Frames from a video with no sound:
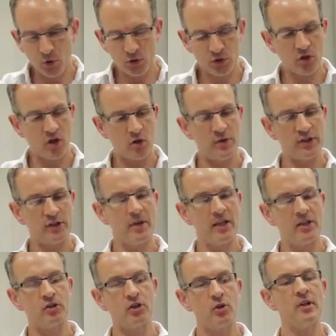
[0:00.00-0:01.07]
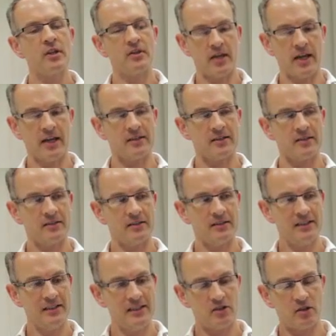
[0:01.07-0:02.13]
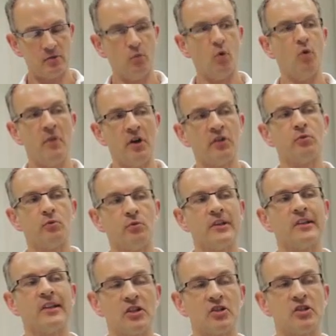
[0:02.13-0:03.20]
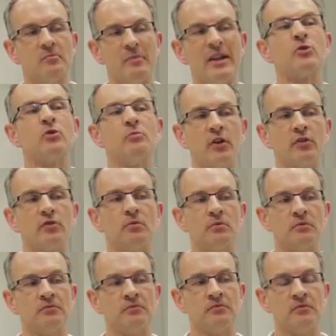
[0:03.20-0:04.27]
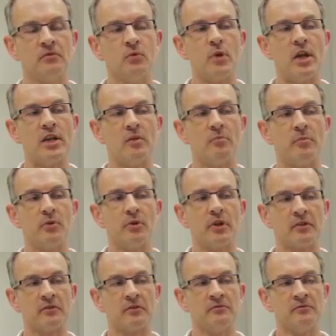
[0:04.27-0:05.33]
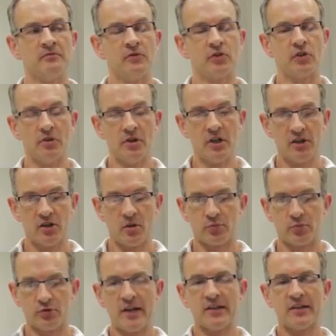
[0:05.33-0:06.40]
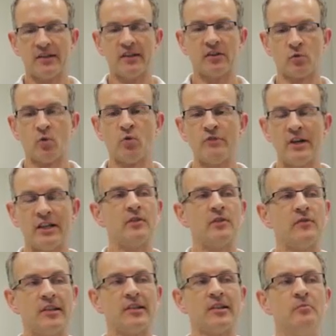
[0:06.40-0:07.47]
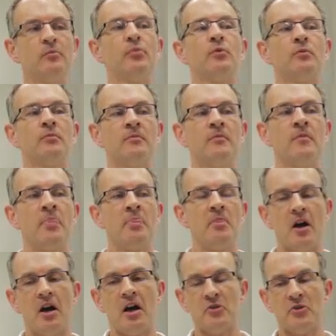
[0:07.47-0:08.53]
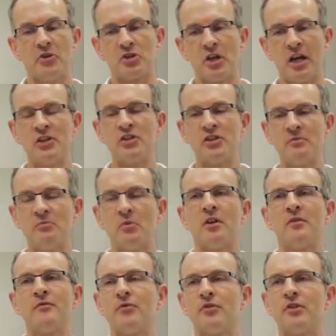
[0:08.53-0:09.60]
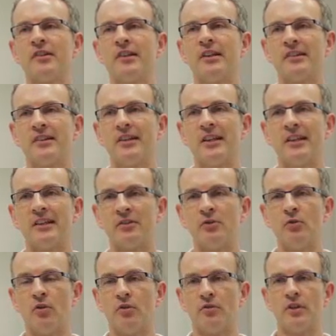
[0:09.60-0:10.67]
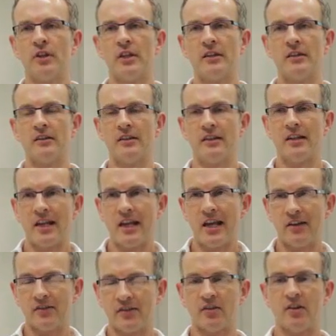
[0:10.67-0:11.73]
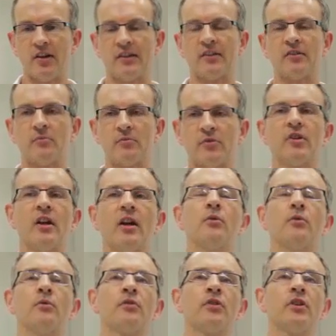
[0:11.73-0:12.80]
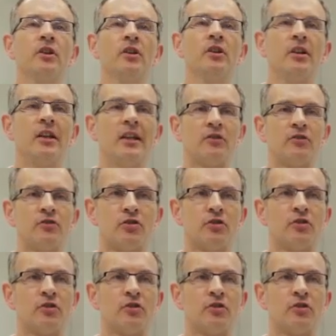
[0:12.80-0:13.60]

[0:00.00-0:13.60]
the more time we spend doing that, the more muscle, essentially mental muscle, we end up building. So the practices are all relatively simple. The challenge in mindfulness is not the exercises themselves, it's